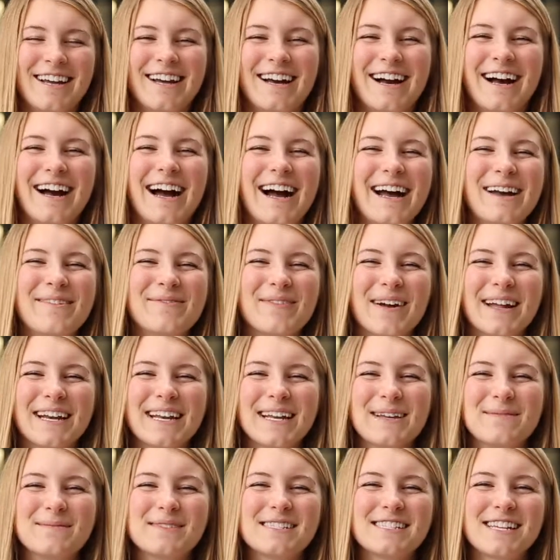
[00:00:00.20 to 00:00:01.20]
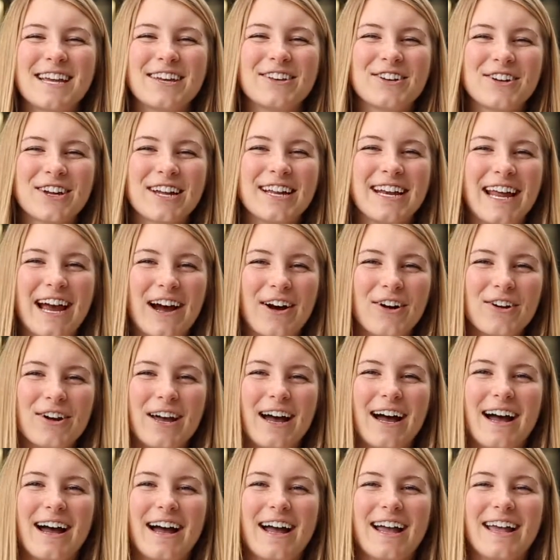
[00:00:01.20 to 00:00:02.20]
Hi, my name's Taylor Knauth.
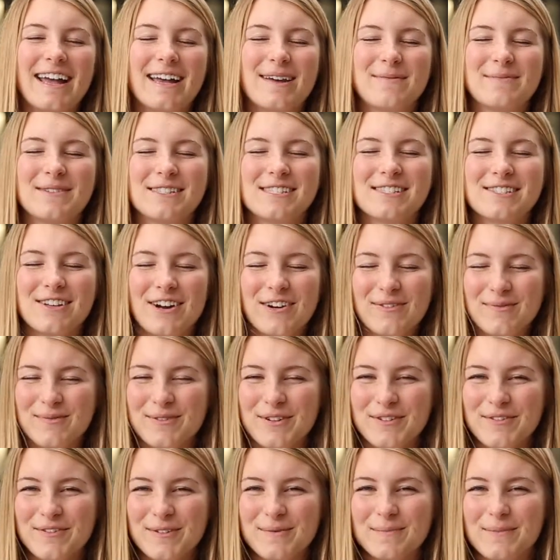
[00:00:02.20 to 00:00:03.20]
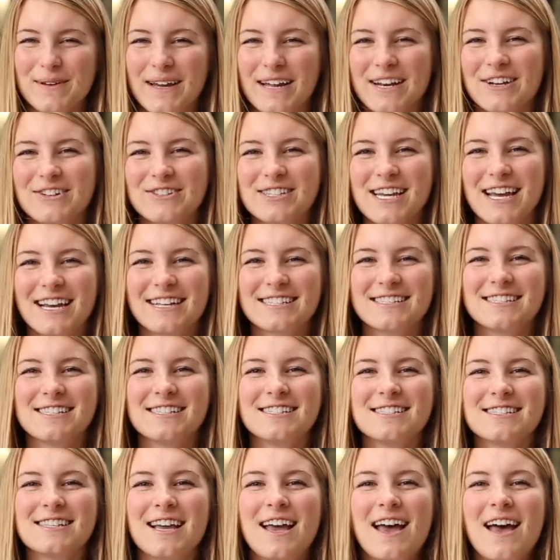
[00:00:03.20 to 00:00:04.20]
I am a sophomore from Plano,
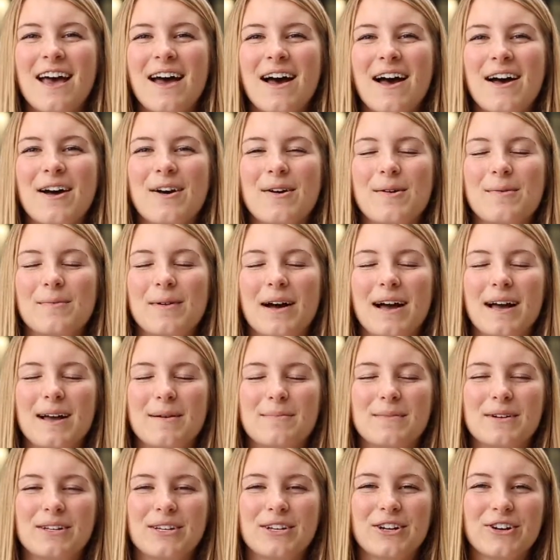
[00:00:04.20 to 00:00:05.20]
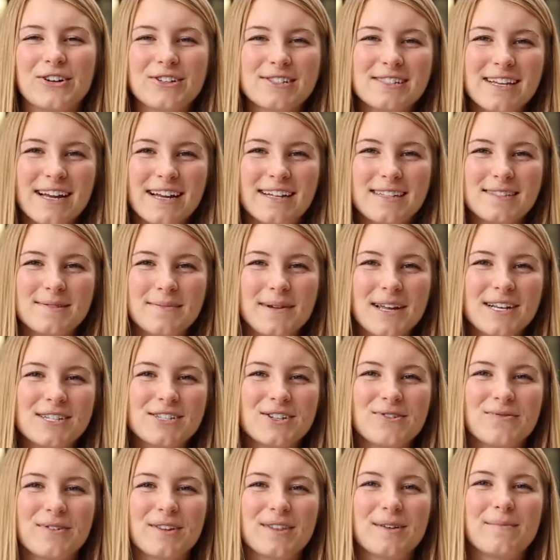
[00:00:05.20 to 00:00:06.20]
Texas. I'm a neuroscience
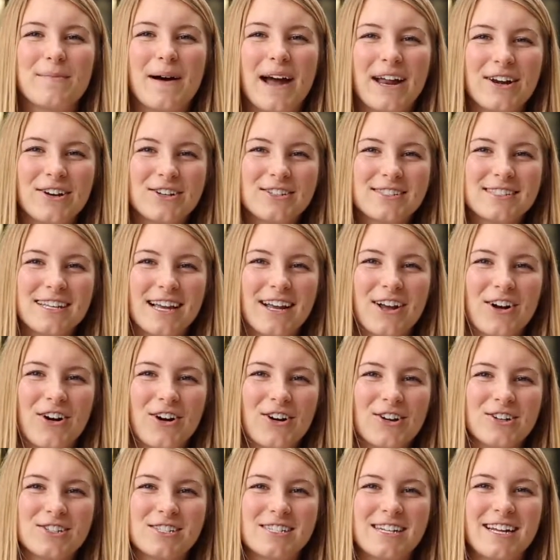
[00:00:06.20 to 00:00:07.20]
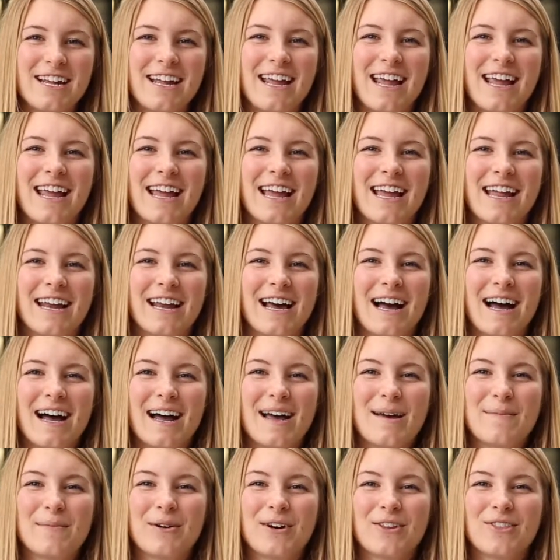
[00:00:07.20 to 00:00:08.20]
major with a minor in psychology, and
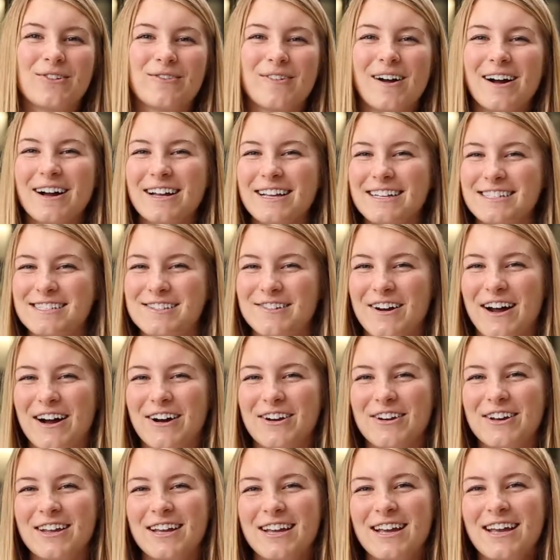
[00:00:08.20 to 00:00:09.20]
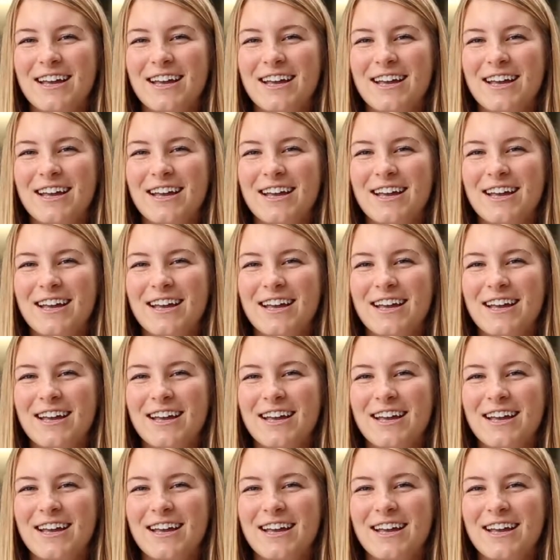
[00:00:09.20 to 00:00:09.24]
I'm on the Rockies route.